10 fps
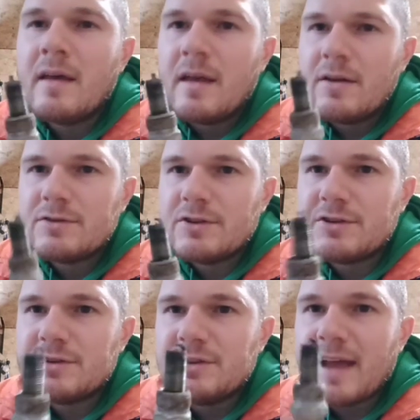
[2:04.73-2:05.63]
Also
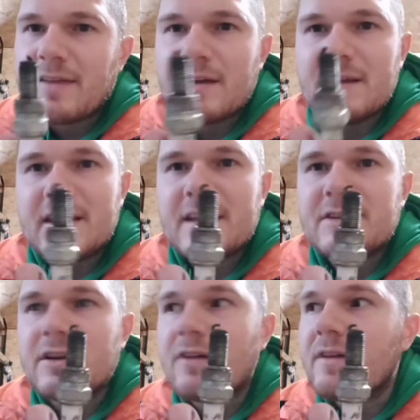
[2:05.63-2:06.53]
just check the
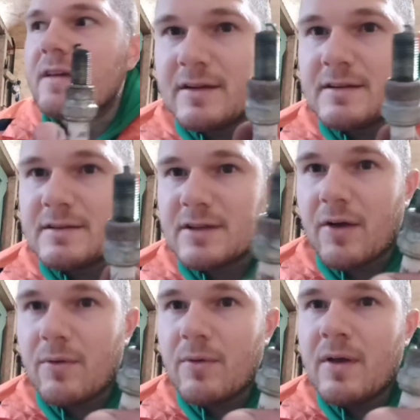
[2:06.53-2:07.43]
condition of it. So
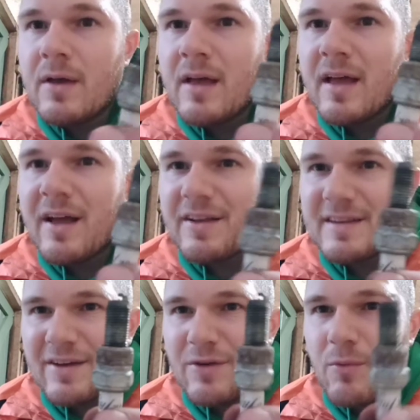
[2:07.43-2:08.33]
I'll
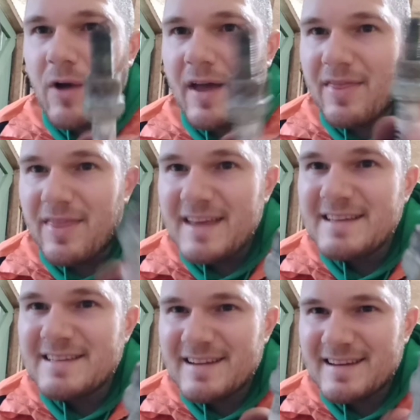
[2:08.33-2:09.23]
tell you why
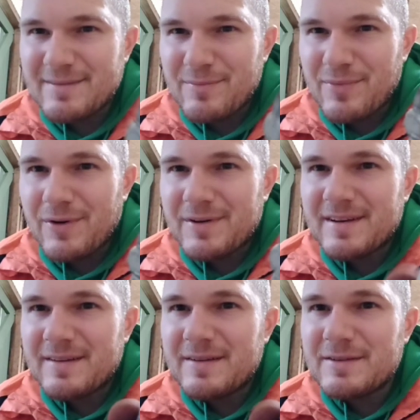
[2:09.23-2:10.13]
this is
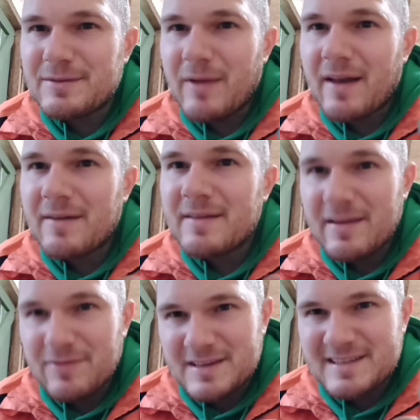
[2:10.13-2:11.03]
important as well,
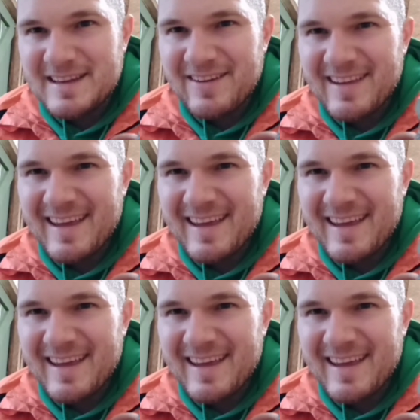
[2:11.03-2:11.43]
if you're still here.